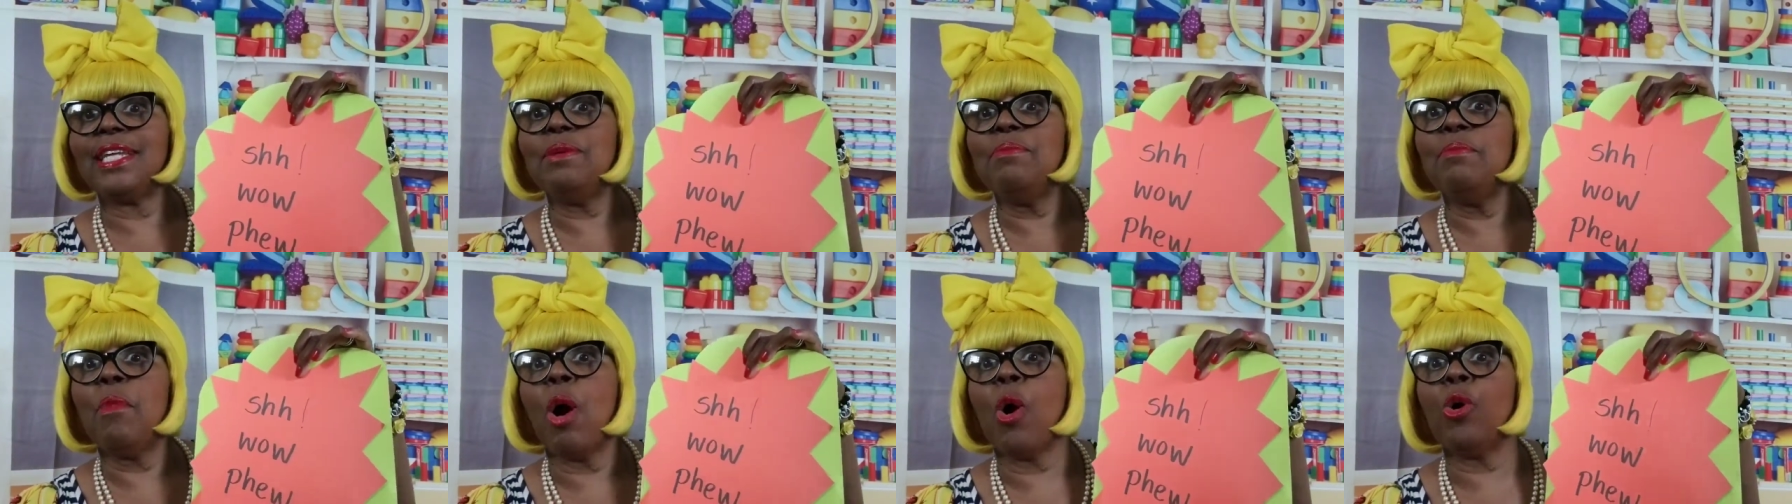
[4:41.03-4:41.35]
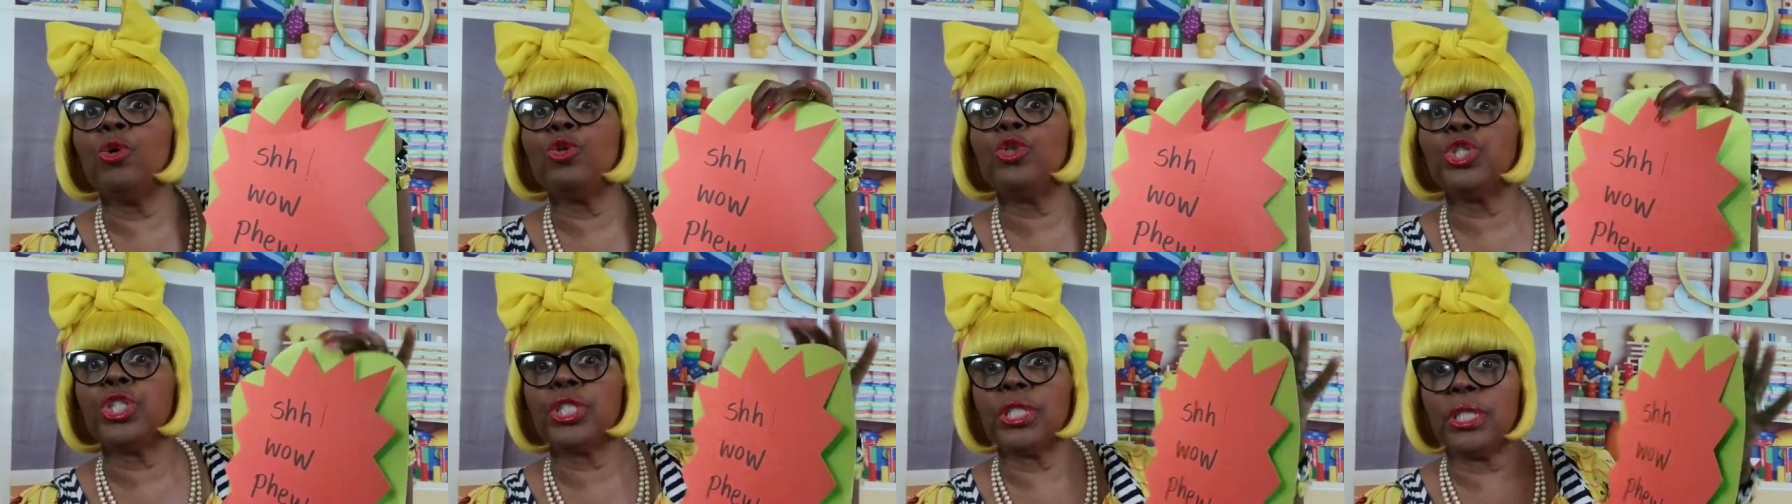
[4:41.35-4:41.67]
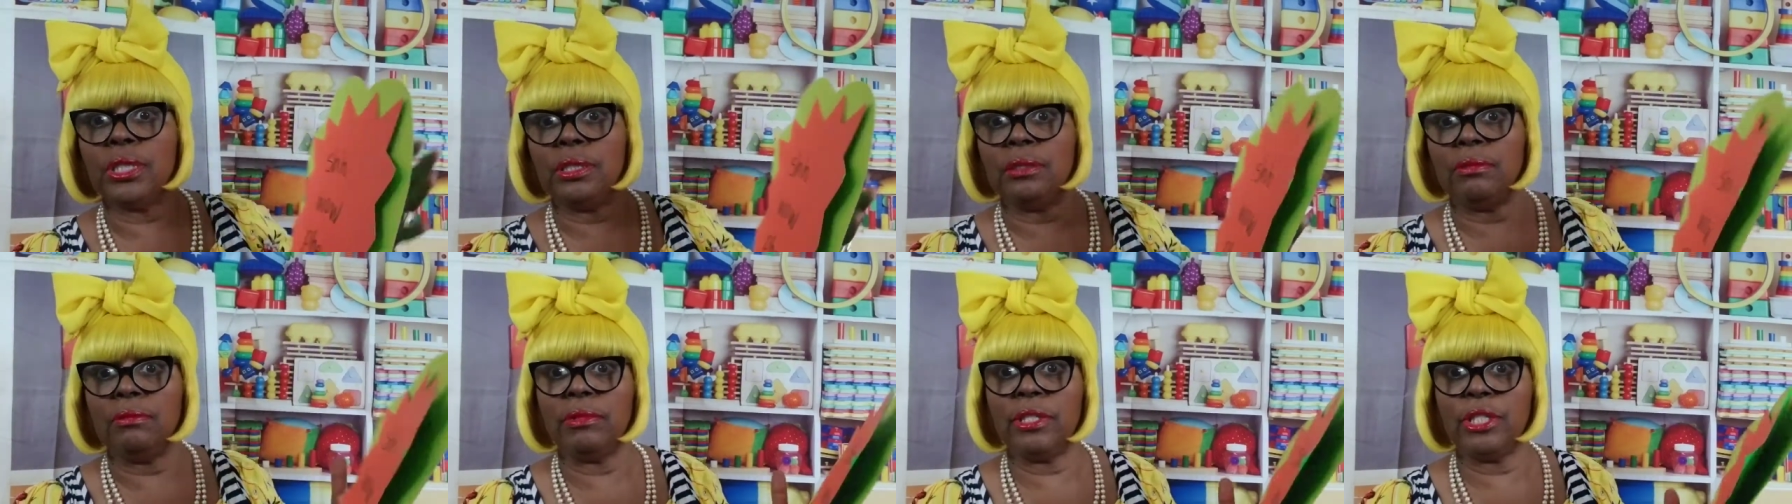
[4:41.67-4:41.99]

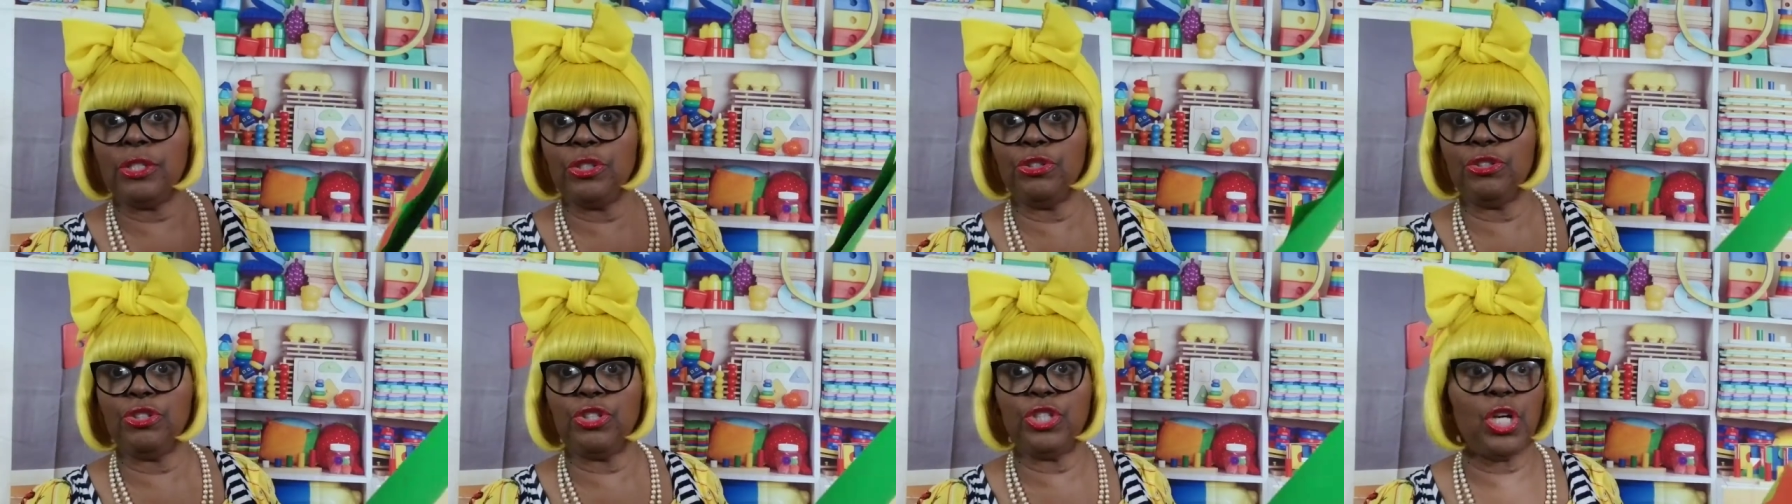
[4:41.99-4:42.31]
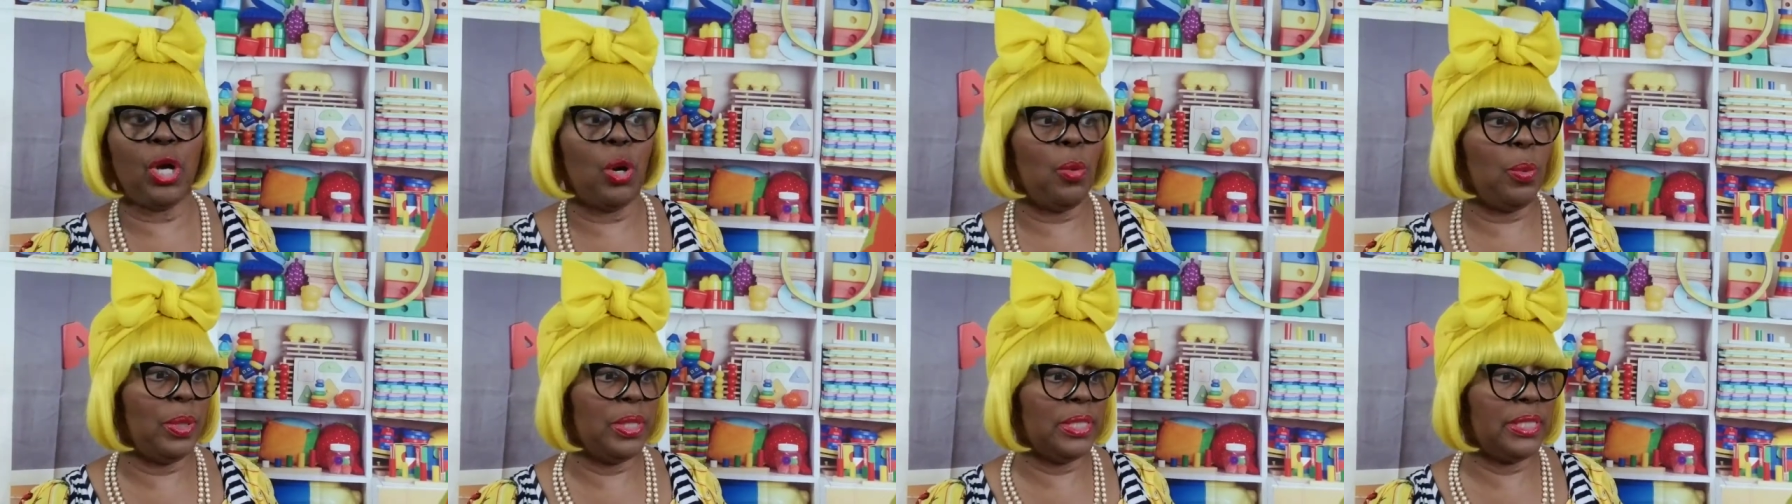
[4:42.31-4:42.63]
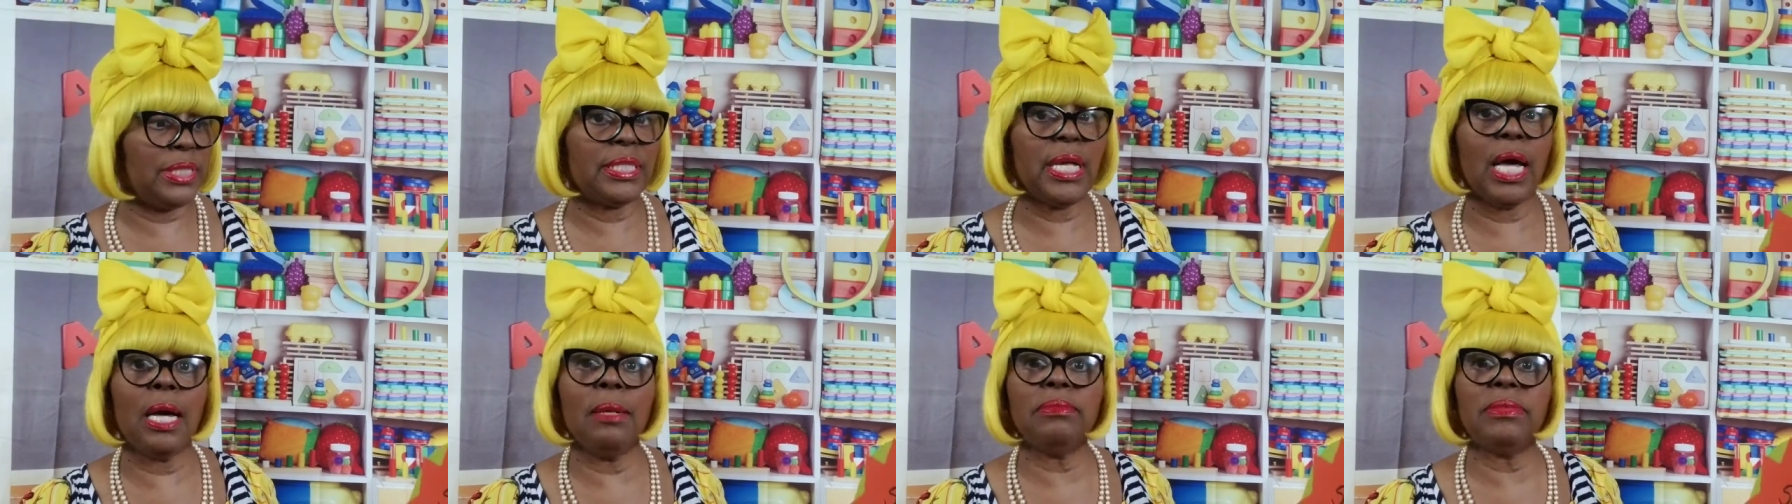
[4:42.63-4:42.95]
emotion that you're showing,
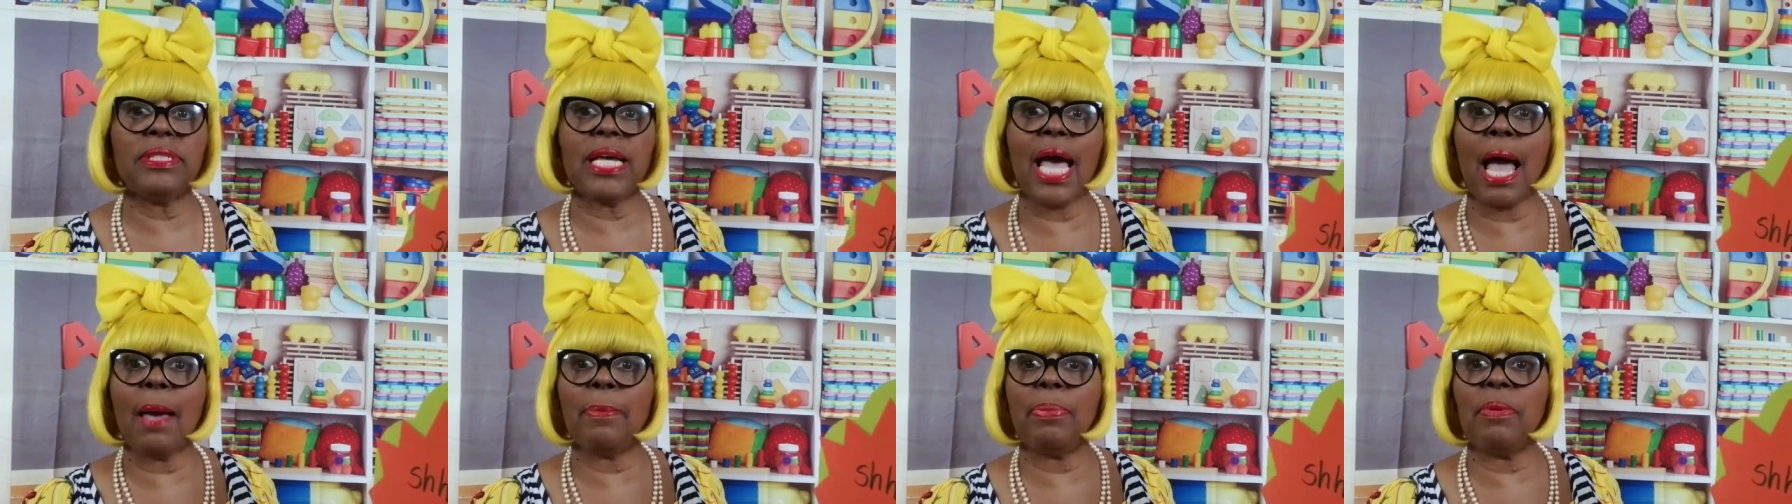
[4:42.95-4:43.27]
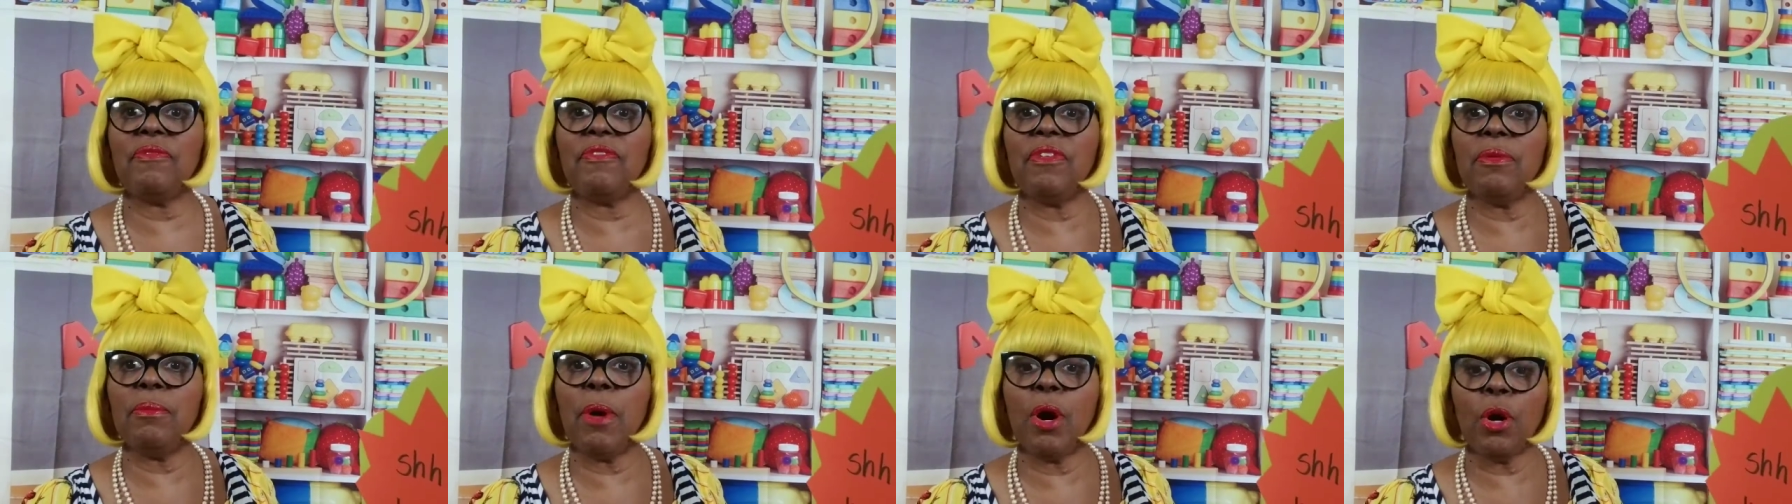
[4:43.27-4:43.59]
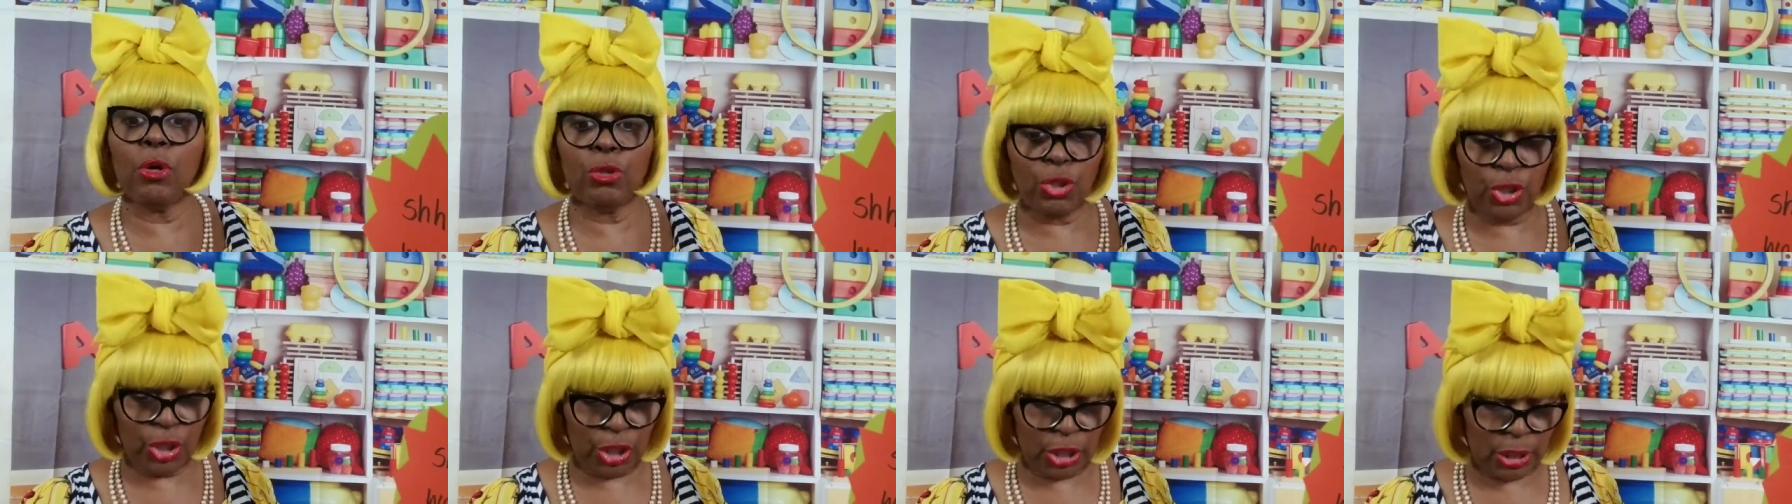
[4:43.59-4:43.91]
some type of
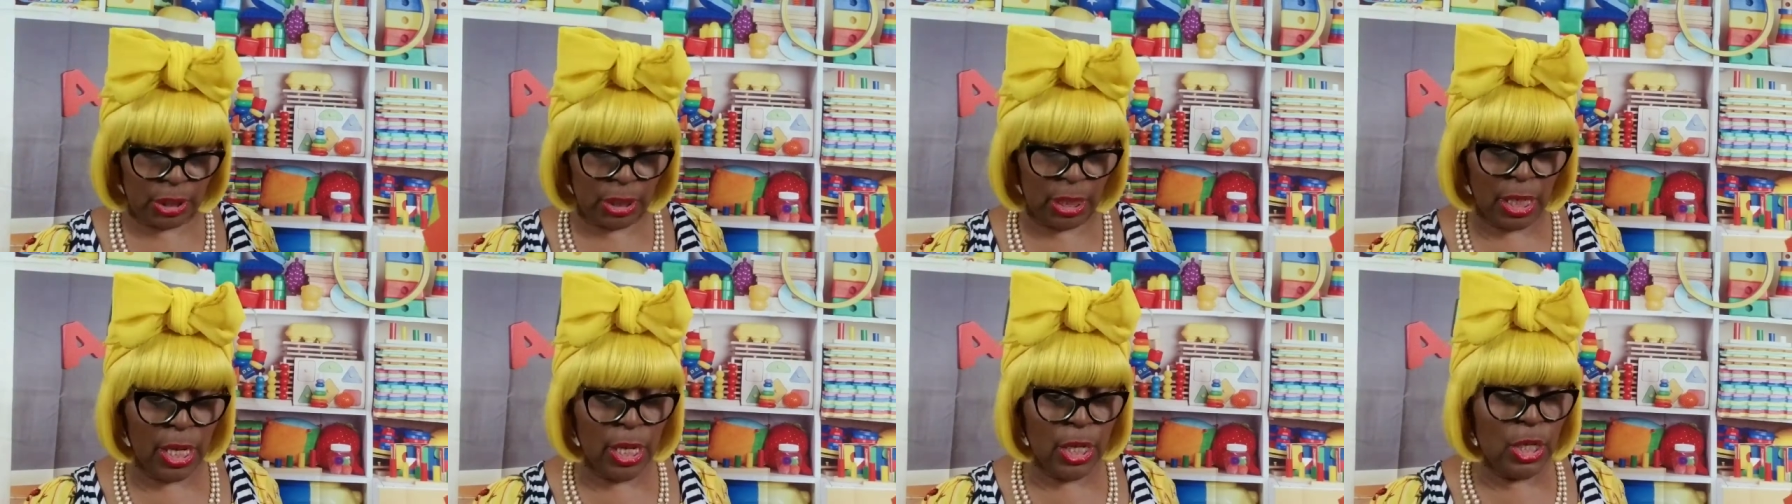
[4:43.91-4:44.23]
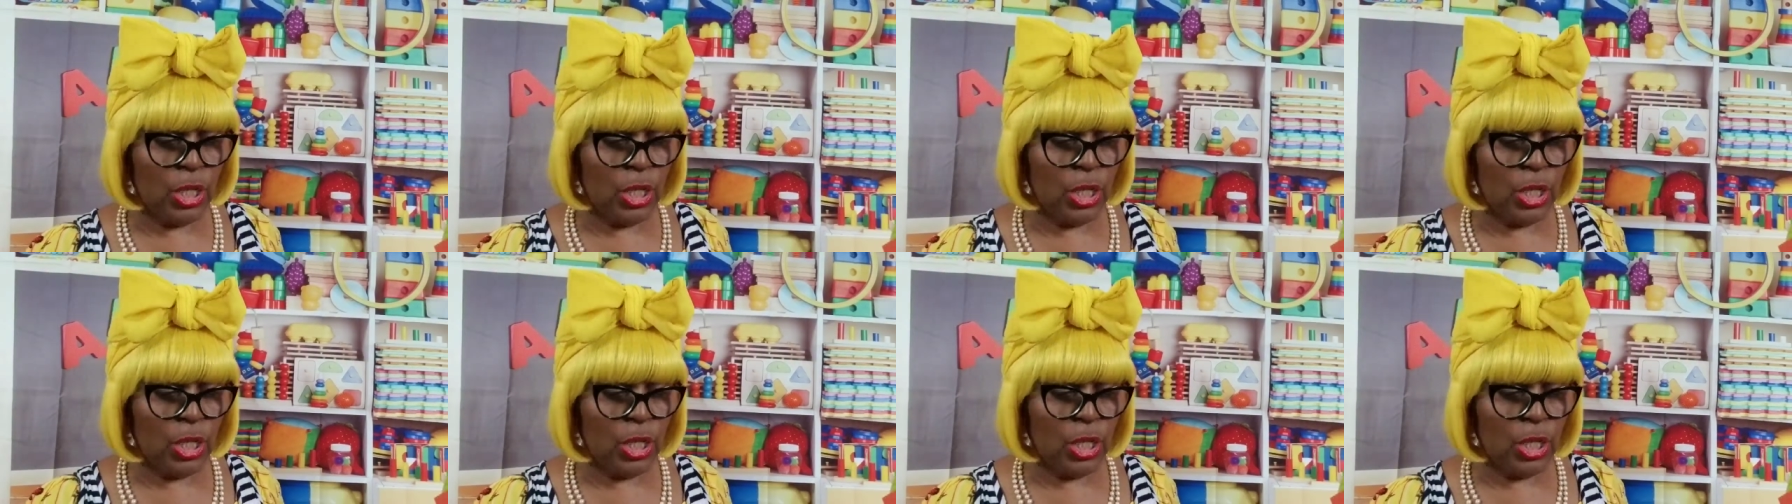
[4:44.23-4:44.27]
emotion.